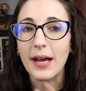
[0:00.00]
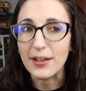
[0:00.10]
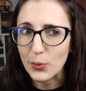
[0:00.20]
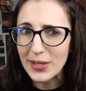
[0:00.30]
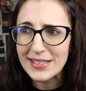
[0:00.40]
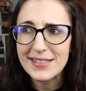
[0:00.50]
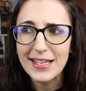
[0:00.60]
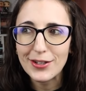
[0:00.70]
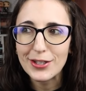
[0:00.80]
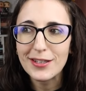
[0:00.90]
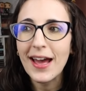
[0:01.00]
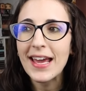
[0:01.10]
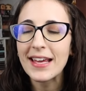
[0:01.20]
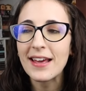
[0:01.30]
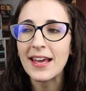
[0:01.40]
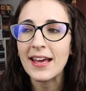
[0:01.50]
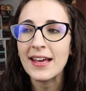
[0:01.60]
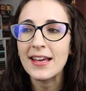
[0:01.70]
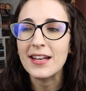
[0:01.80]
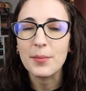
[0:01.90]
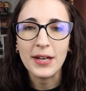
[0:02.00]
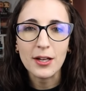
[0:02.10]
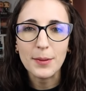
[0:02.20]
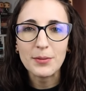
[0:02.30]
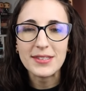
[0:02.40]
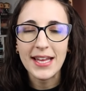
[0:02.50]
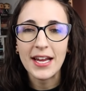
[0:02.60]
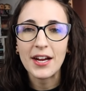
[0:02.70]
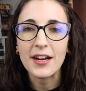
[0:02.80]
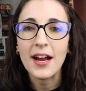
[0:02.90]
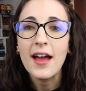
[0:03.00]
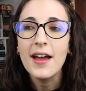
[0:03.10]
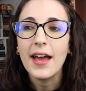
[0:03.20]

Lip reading: Eloise, it looked like, and Penelope was there,